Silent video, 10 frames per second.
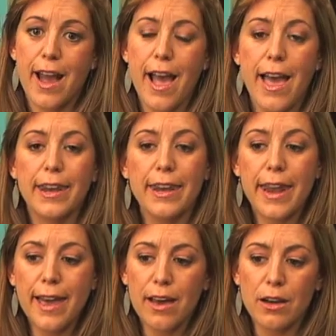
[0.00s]
And
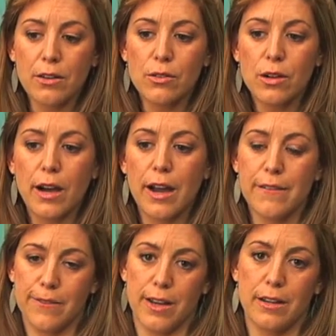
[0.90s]
now I
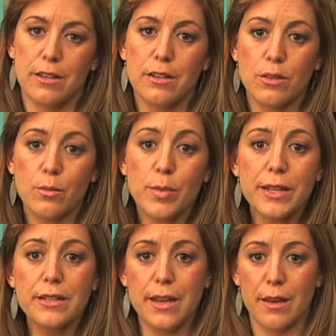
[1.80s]
find the
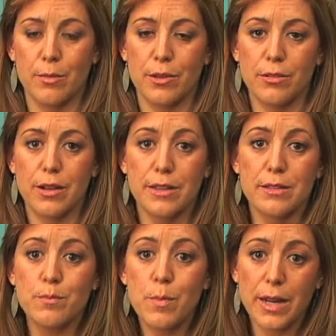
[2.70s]
big taboo is
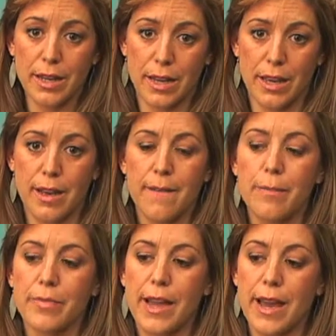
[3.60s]
money.
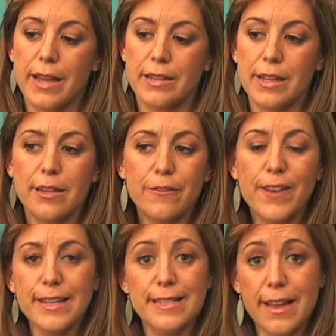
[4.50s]
And it
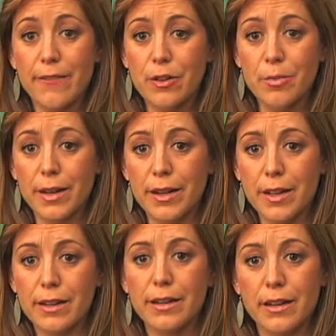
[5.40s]
affects
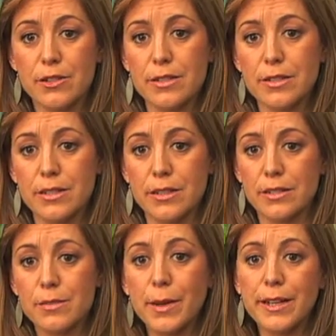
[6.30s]
everybody, not just
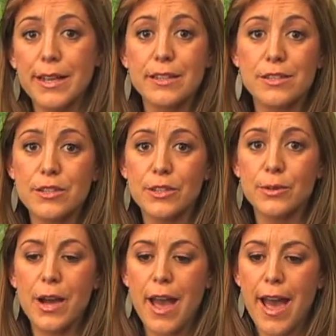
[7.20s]
adults, but kids too.
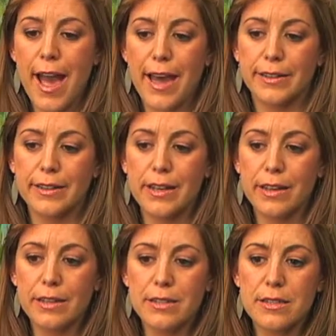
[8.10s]
And
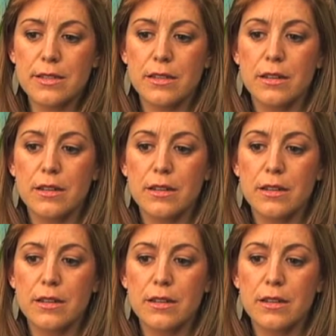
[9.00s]
kids